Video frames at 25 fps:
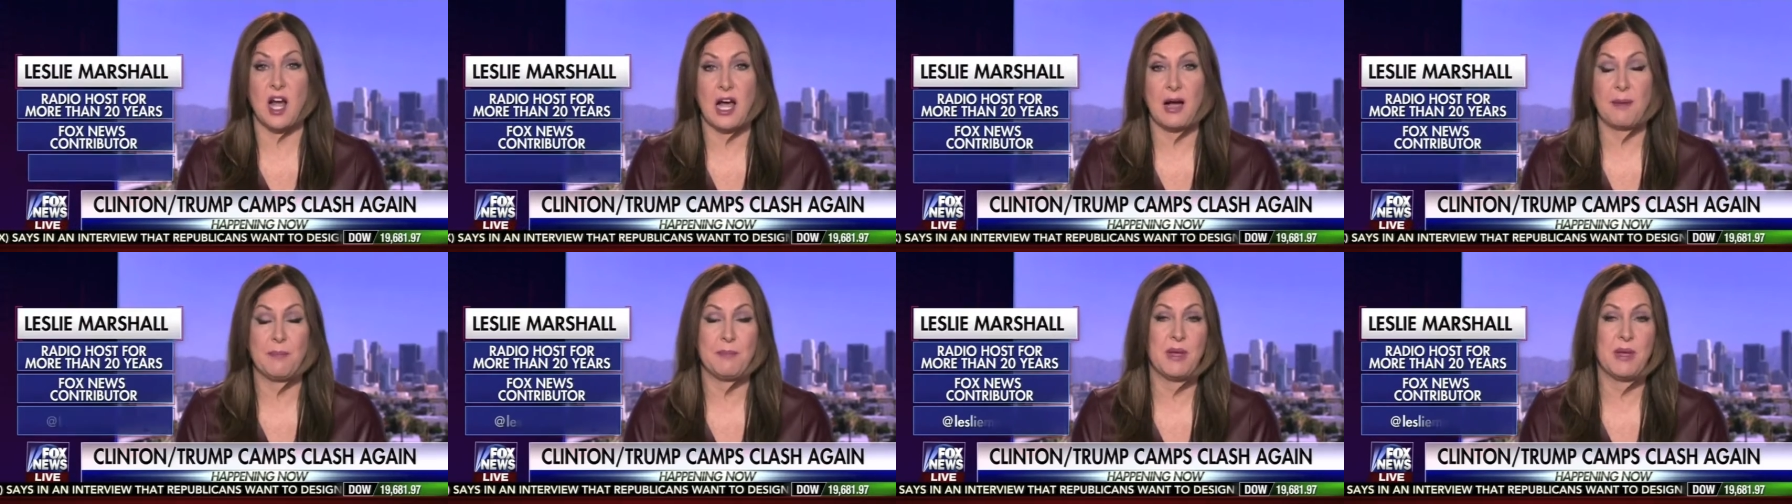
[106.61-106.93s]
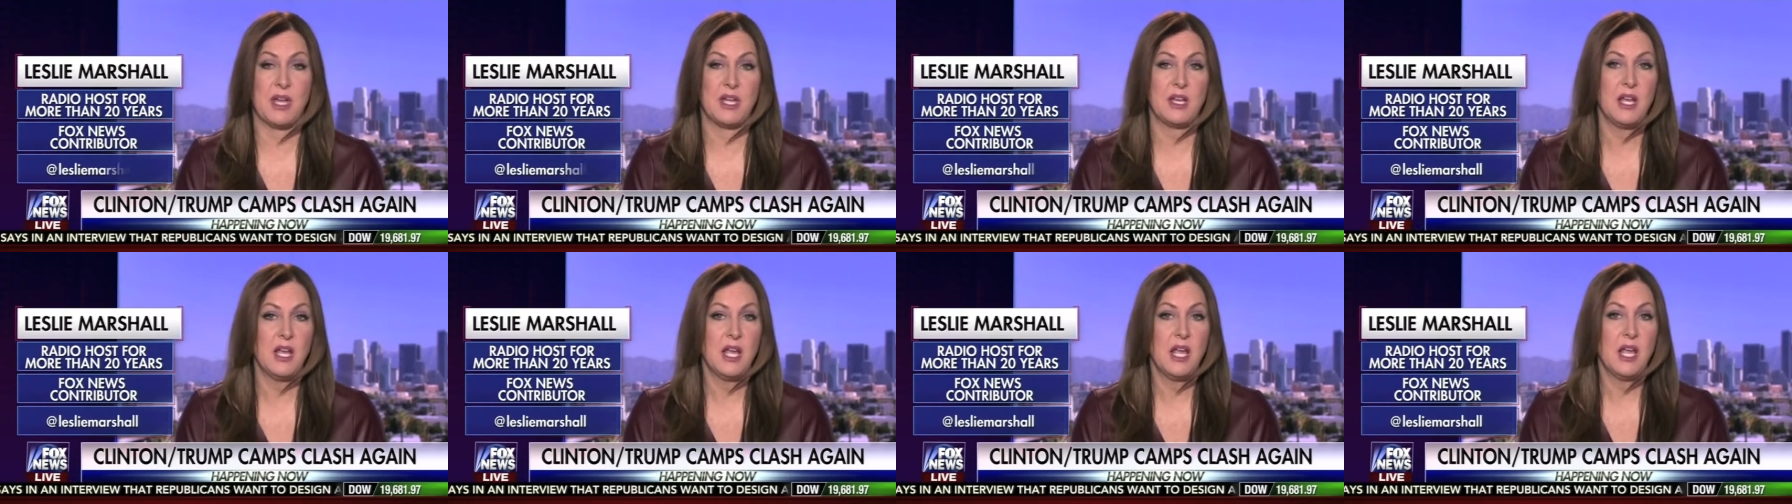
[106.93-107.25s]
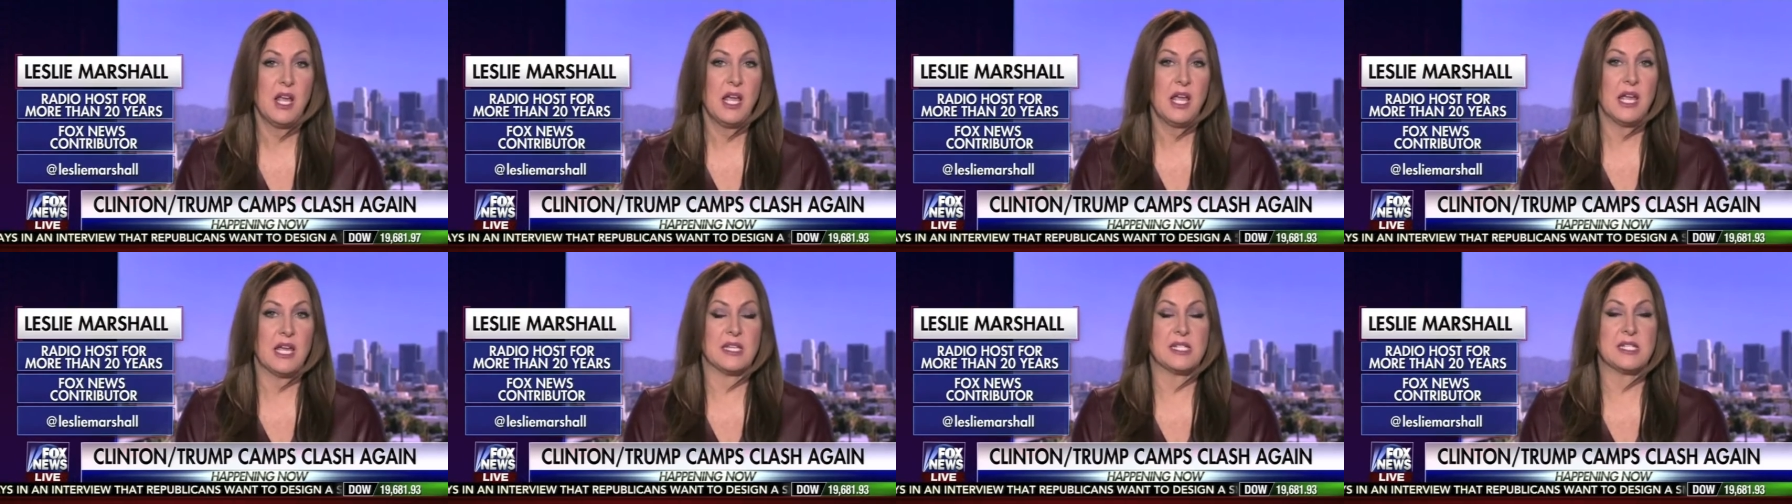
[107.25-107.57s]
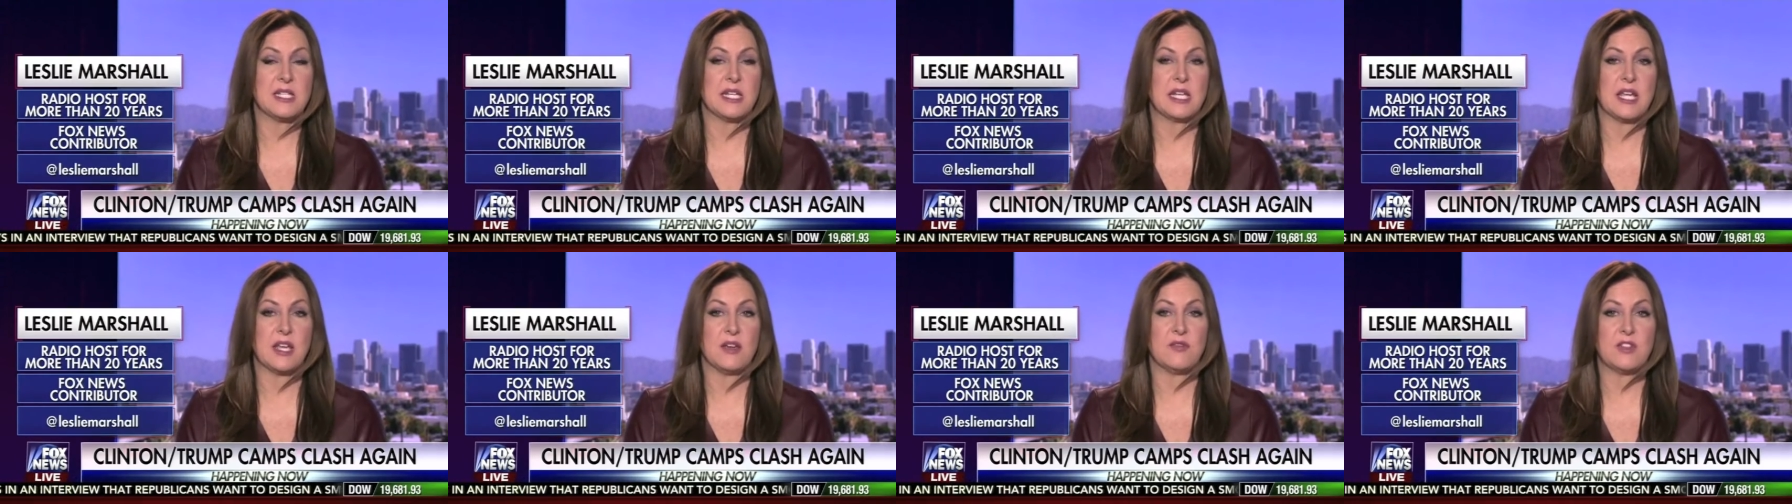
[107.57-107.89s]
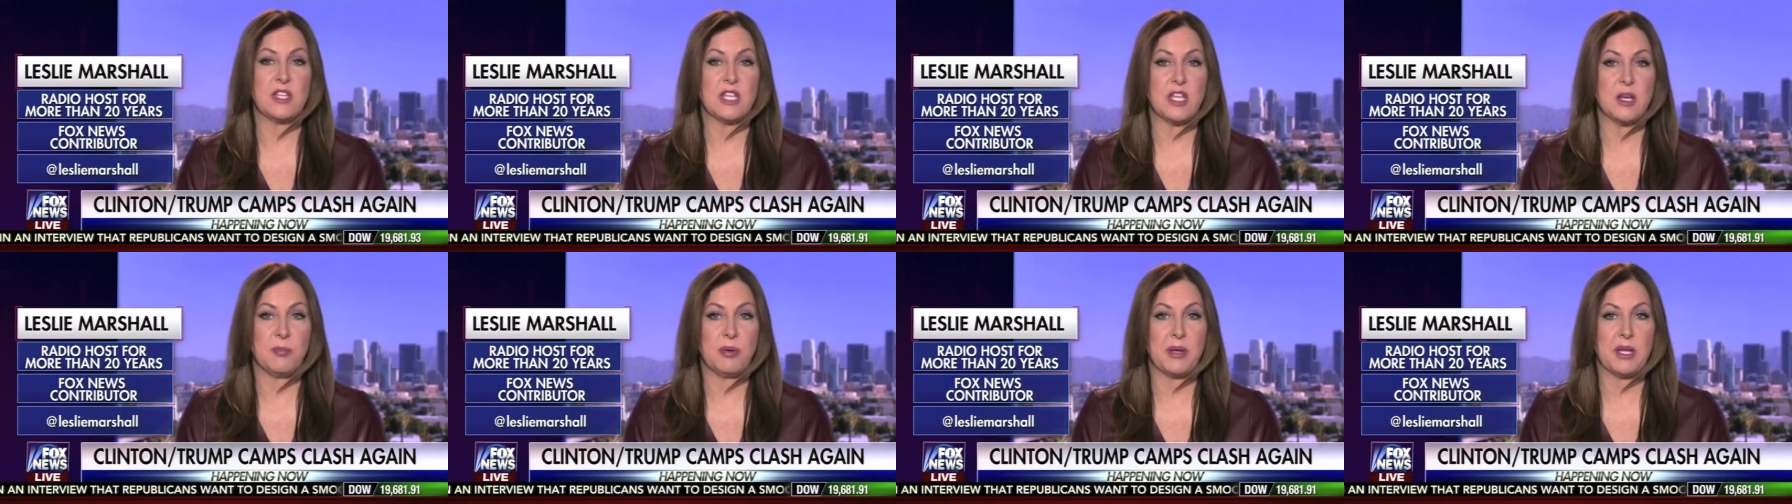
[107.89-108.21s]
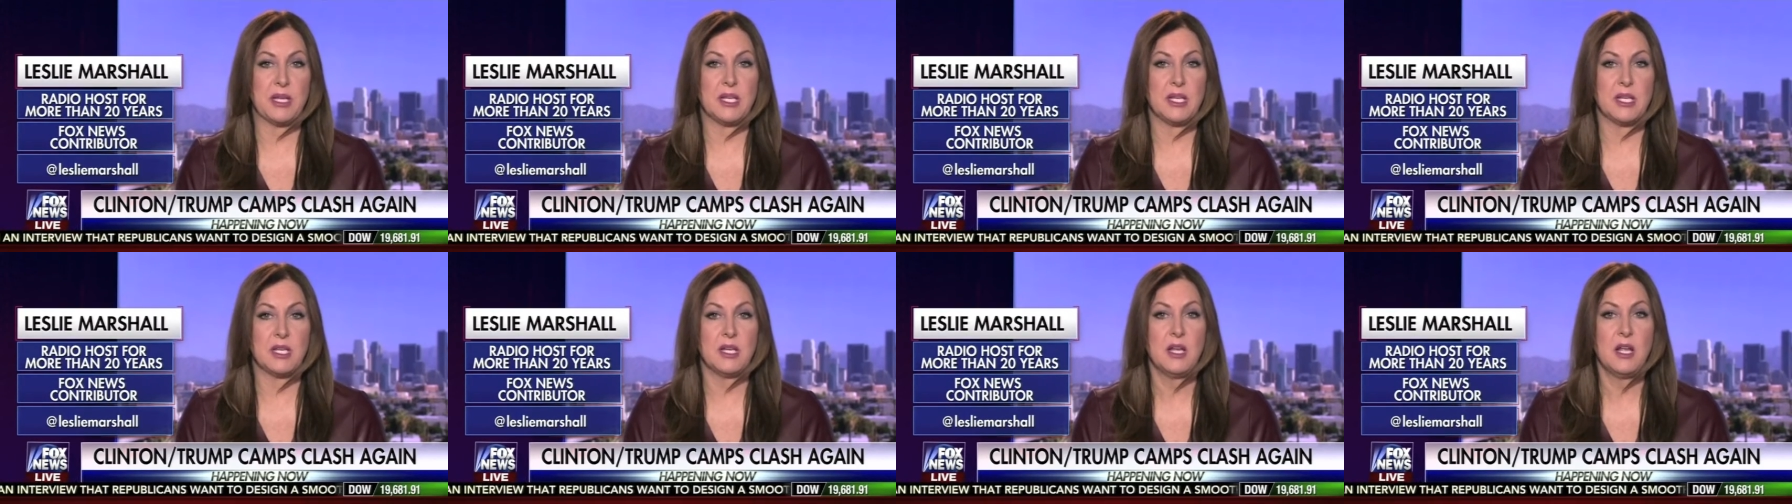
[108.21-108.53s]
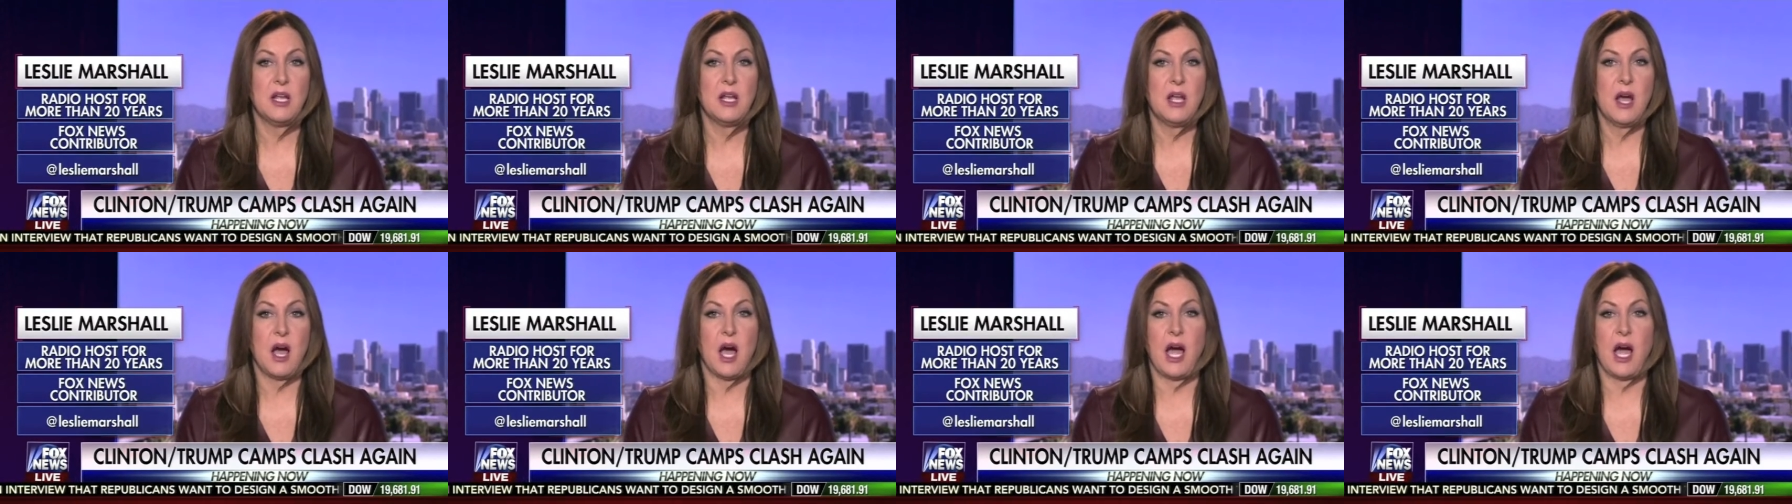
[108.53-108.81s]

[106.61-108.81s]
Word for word: op-ed and to give the opinion.